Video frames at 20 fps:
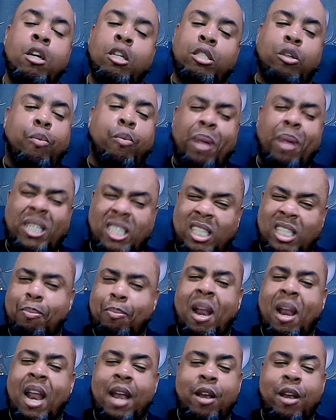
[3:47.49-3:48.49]
So but just
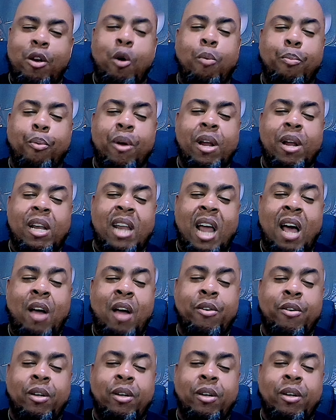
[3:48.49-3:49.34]
by that note breakdown,